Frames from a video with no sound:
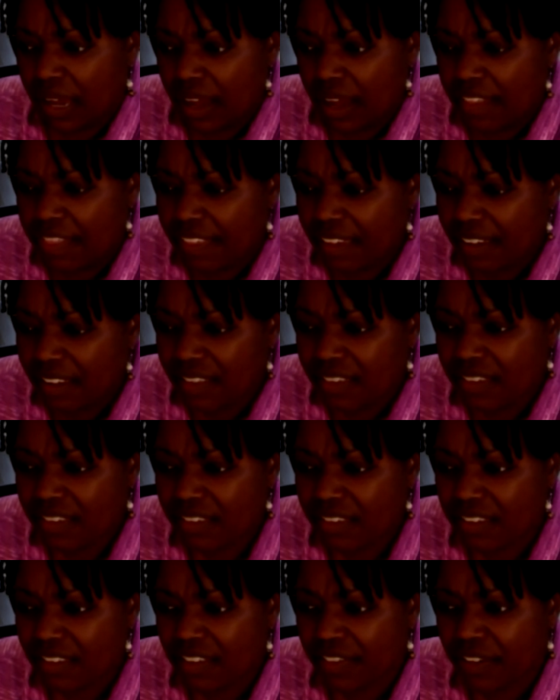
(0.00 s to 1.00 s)
I think
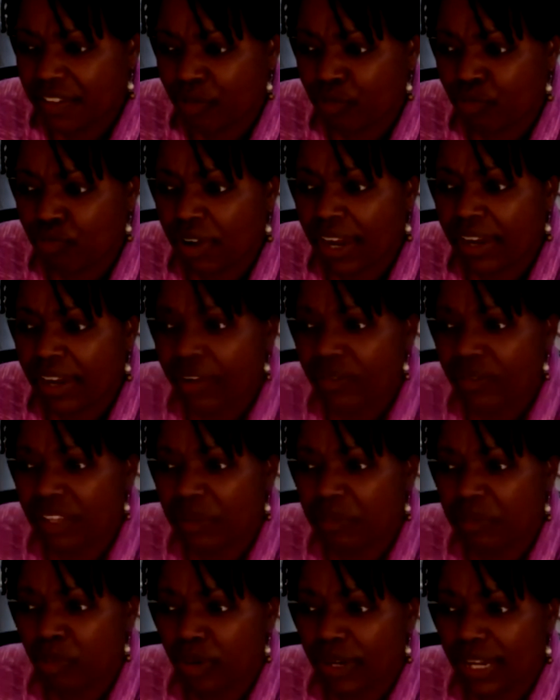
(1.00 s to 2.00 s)
they're
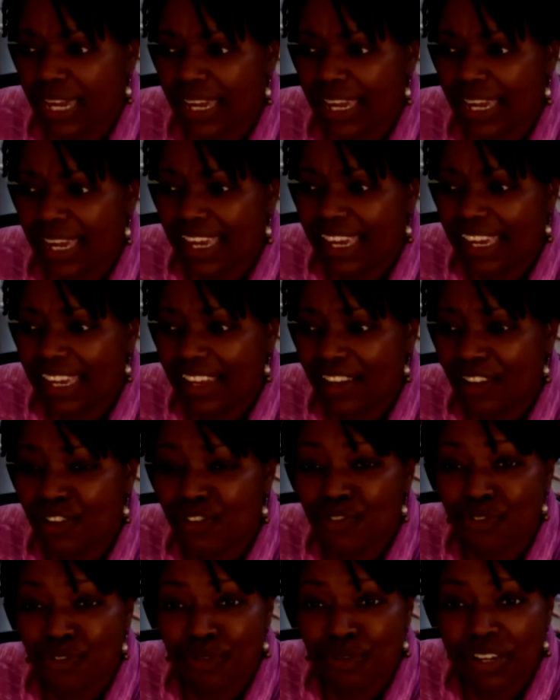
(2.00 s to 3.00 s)
regularly bringing in
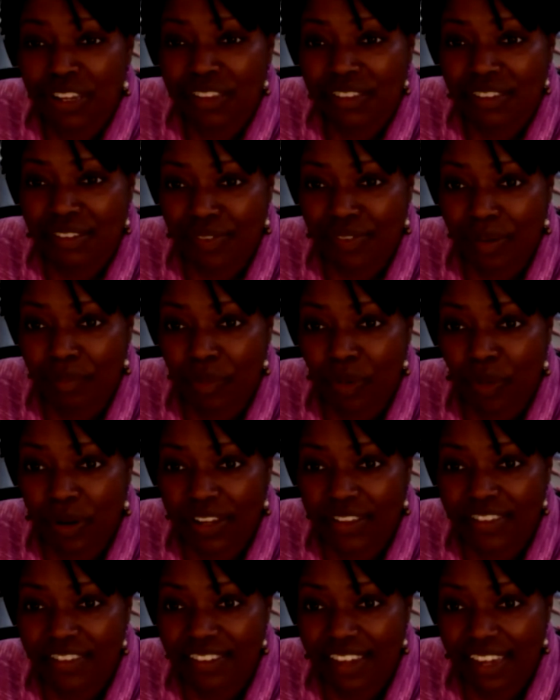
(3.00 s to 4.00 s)
students from
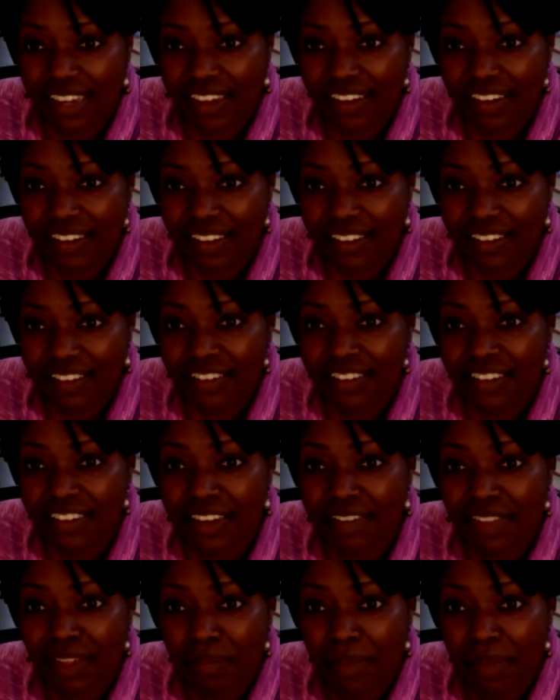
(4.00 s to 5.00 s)
Morgan State to
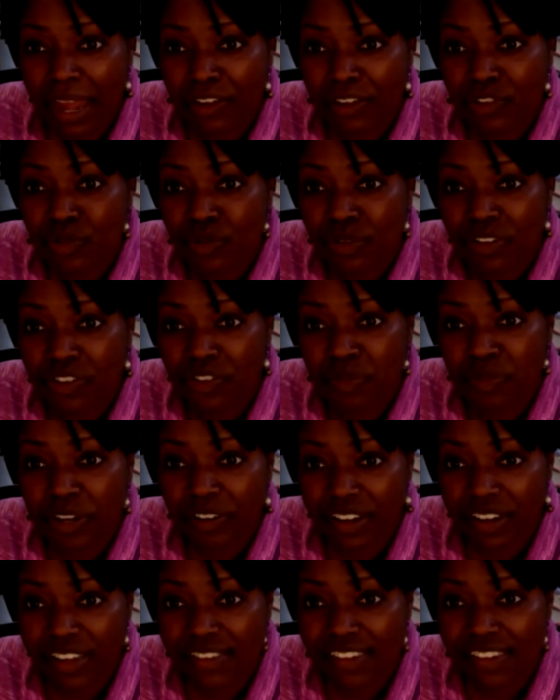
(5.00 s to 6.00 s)
give them actual
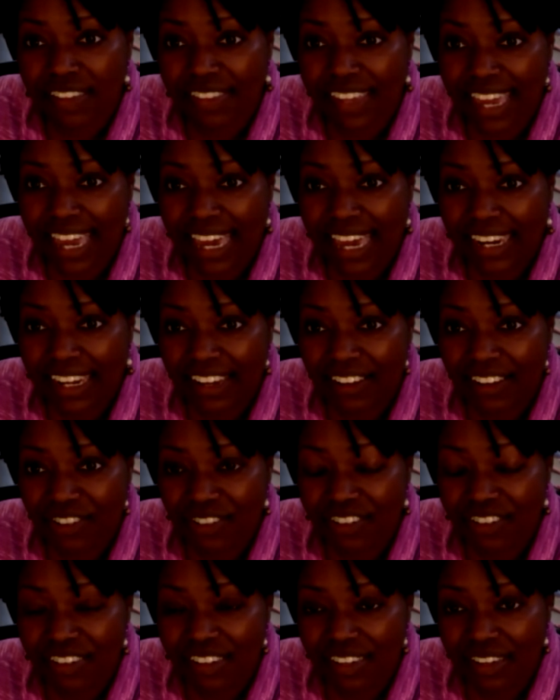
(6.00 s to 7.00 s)
experience at the ad
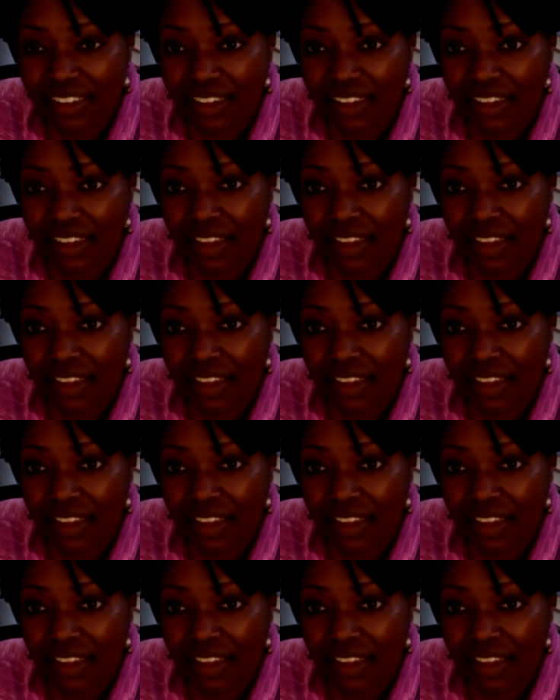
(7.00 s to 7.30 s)
agency.